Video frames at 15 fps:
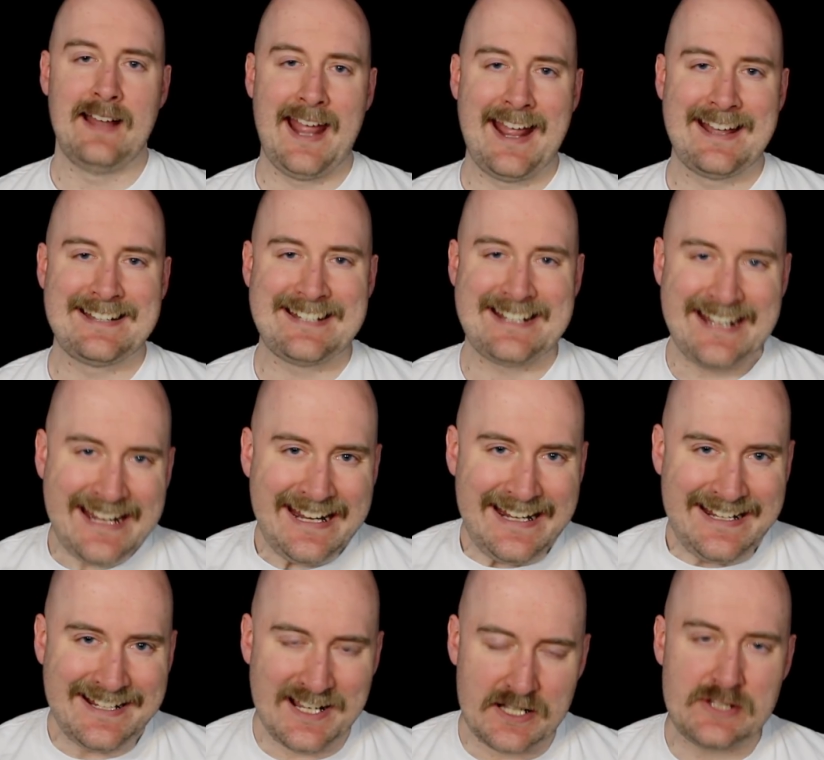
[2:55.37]
And
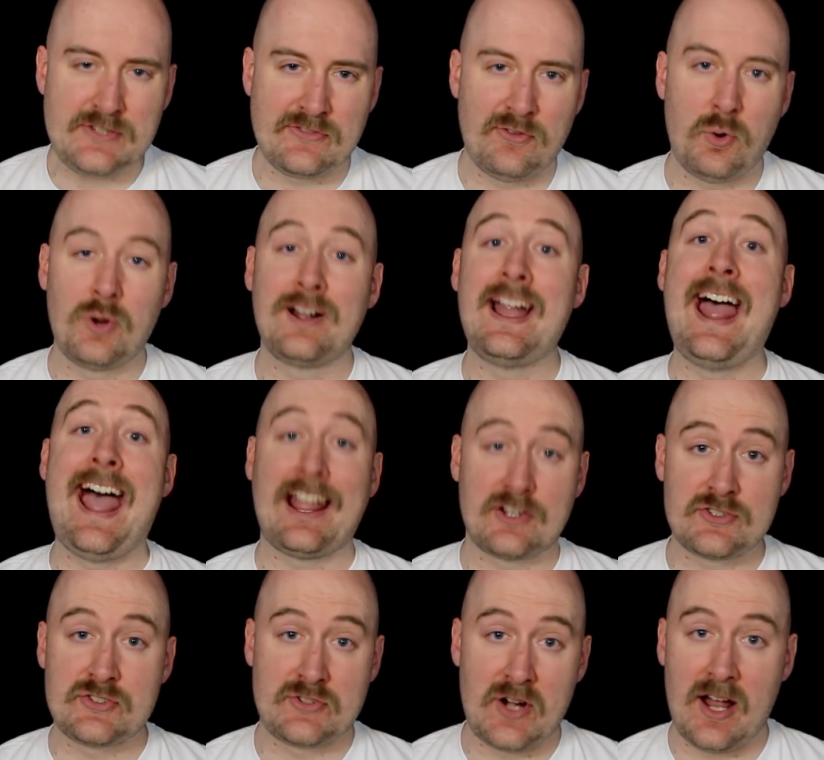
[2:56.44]
E is for
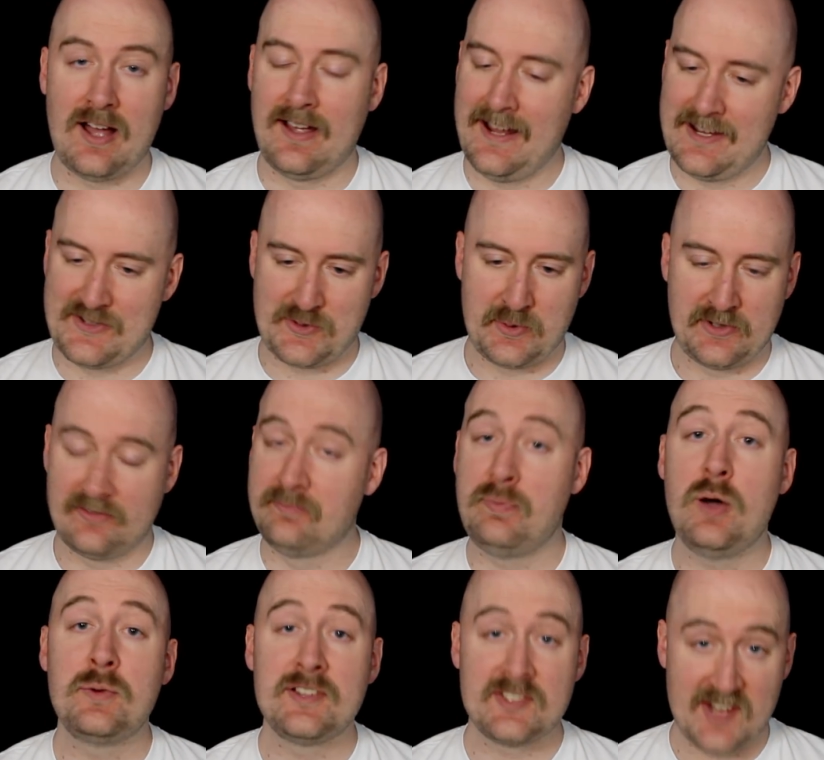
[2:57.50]
extra, a sort of
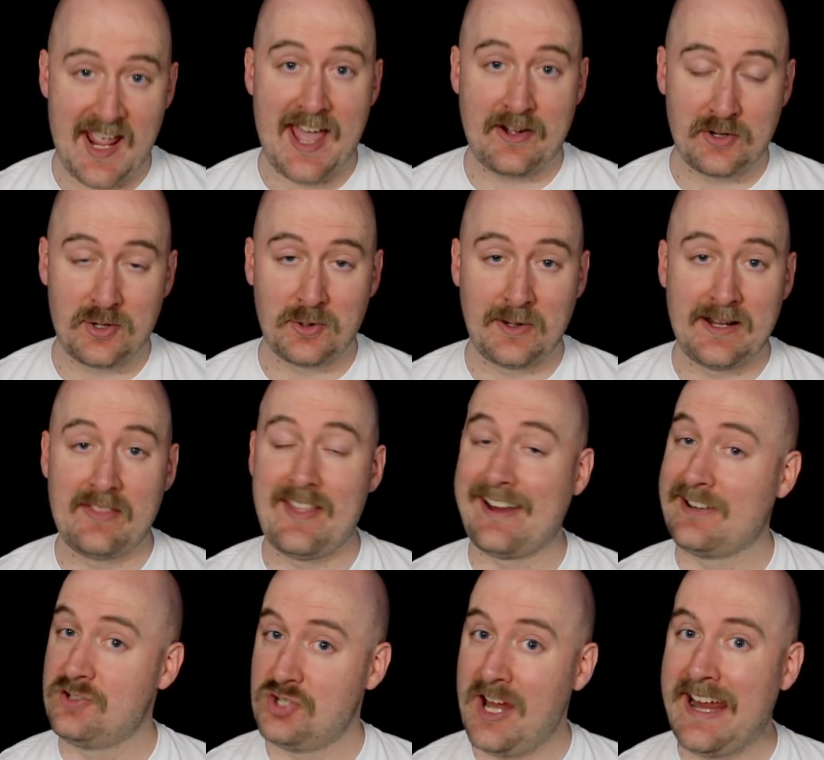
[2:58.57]
bonus category that
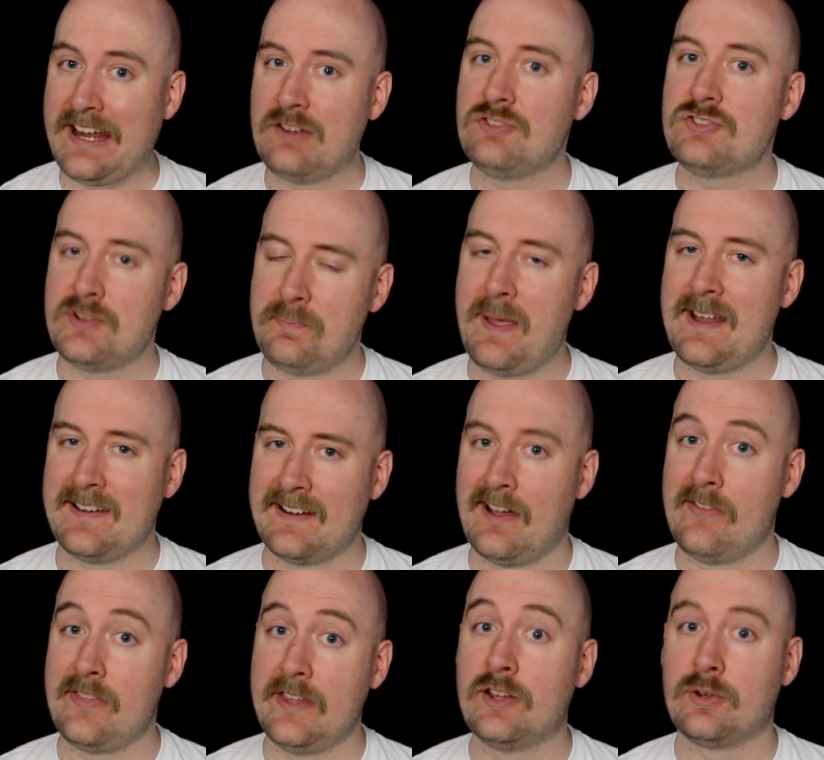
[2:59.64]
can change depending
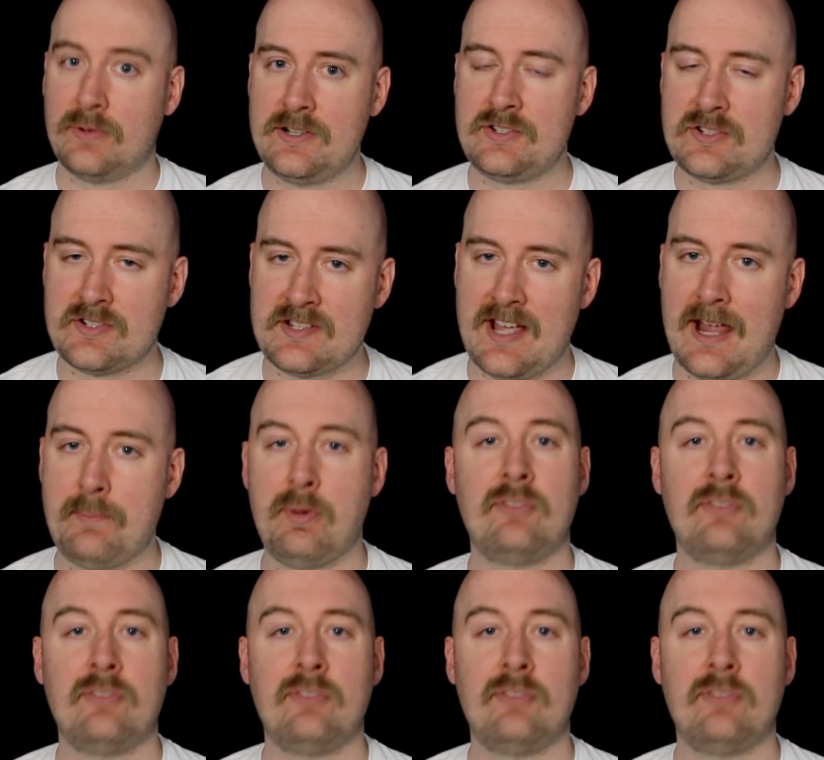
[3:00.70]
on the creature type.